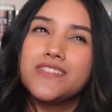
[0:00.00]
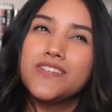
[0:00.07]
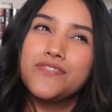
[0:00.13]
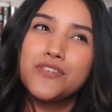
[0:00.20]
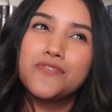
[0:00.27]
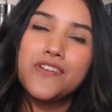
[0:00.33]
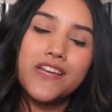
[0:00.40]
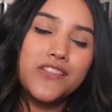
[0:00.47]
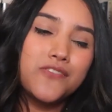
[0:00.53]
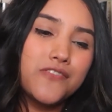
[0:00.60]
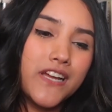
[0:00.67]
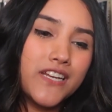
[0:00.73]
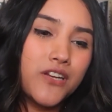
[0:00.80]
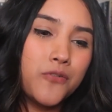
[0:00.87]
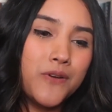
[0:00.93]
if you've read The
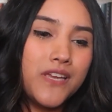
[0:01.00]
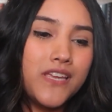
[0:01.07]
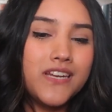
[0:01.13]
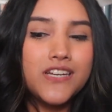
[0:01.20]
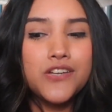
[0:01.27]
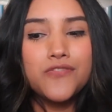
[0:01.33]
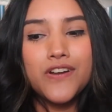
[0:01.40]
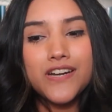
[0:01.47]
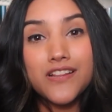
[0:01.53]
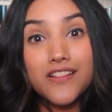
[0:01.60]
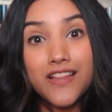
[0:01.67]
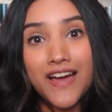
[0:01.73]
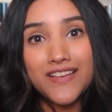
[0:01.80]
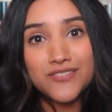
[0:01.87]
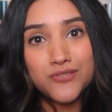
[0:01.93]
Red Queen and you've read
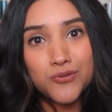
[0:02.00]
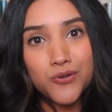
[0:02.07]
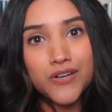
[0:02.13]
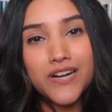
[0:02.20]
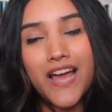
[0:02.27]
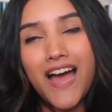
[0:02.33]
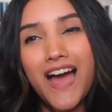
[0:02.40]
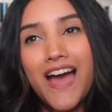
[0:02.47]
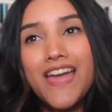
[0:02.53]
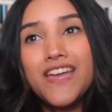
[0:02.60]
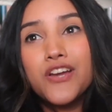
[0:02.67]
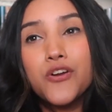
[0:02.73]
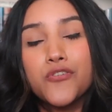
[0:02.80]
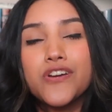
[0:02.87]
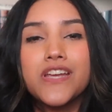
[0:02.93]
Glass Sword, I
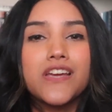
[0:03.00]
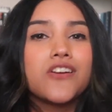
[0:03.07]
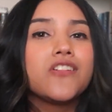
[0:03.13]
agree.